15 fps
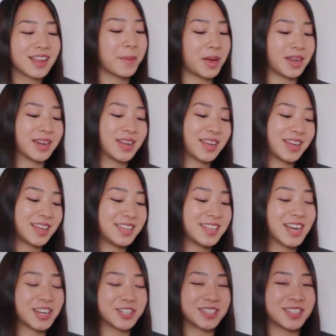But he
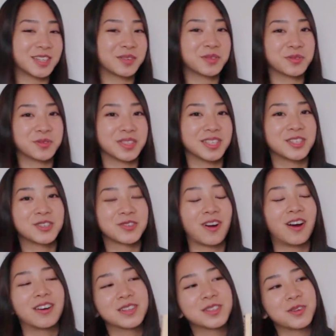actually said it was really
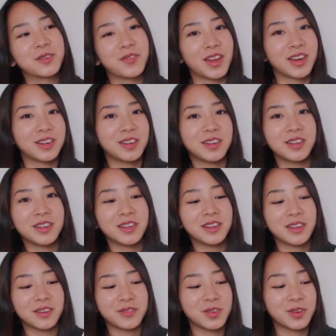strong. So if
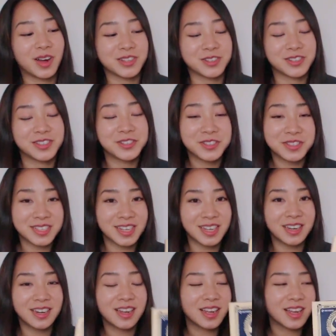any of you guys are
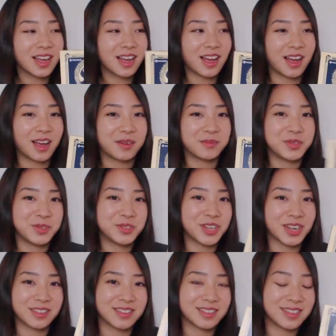interested, do
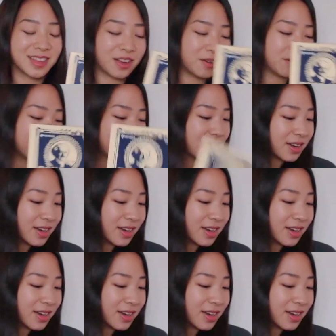check this out.